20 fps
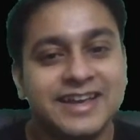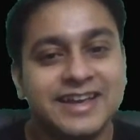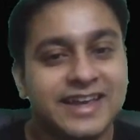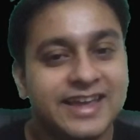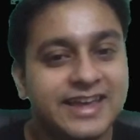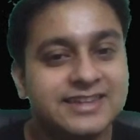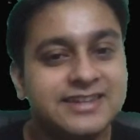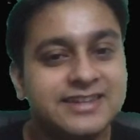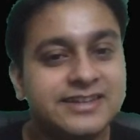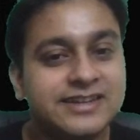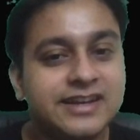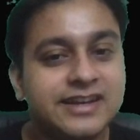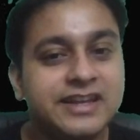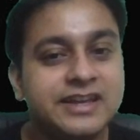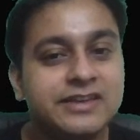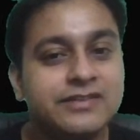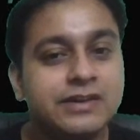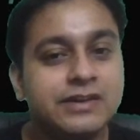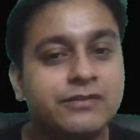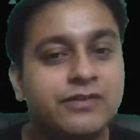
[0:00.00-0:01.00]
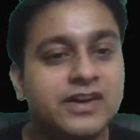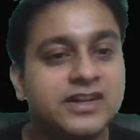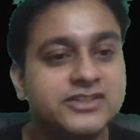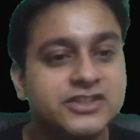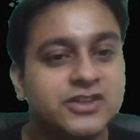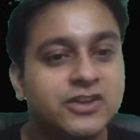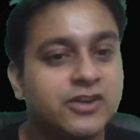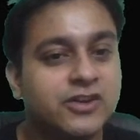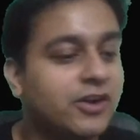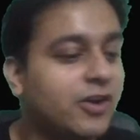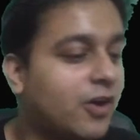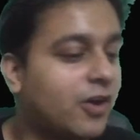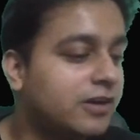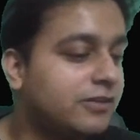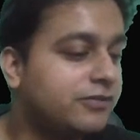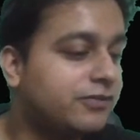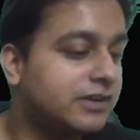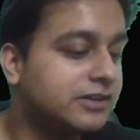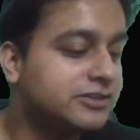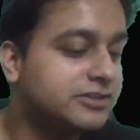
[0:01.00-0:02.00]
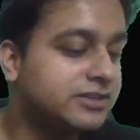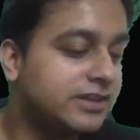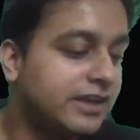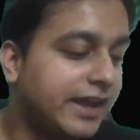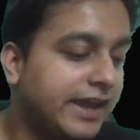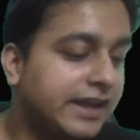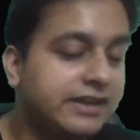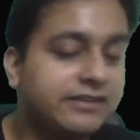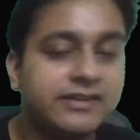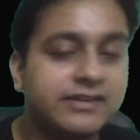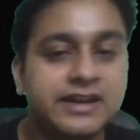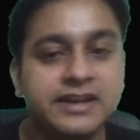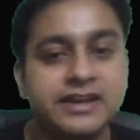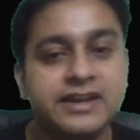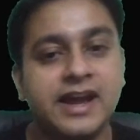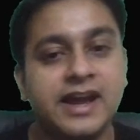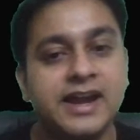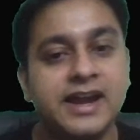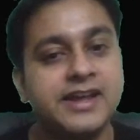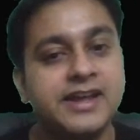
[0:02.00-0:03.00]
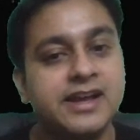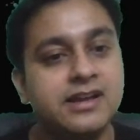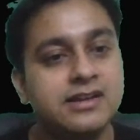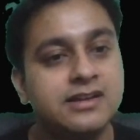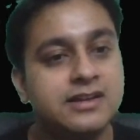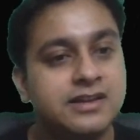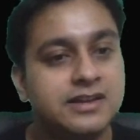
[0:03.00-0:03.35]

is it an even function or an odd function? Anyone, any idea?